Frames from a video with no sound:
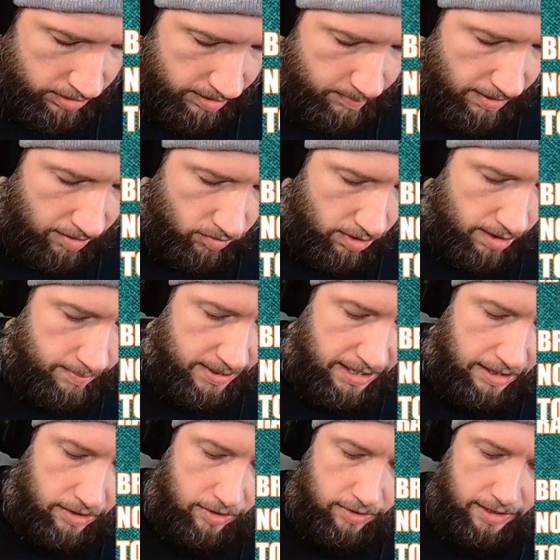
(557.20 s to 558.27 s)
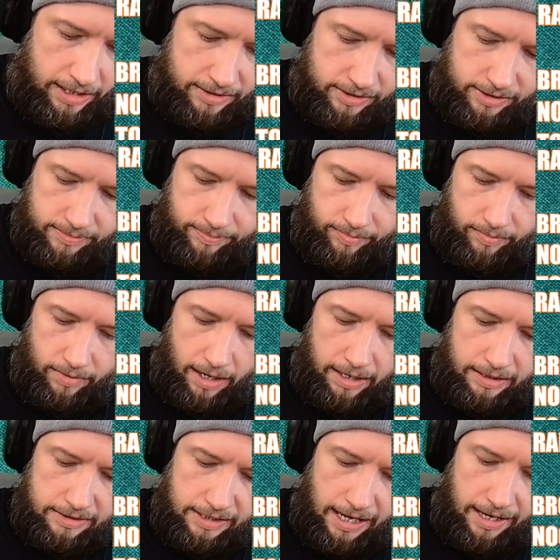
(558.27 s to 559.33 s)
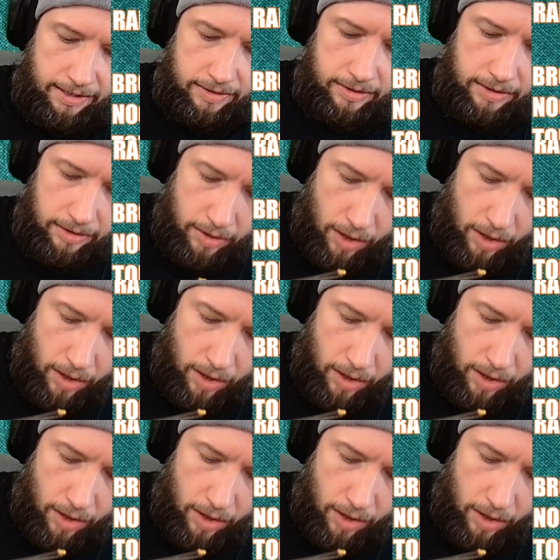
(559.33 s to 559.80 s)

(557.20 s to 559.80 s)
my ramen. I know that's not exactly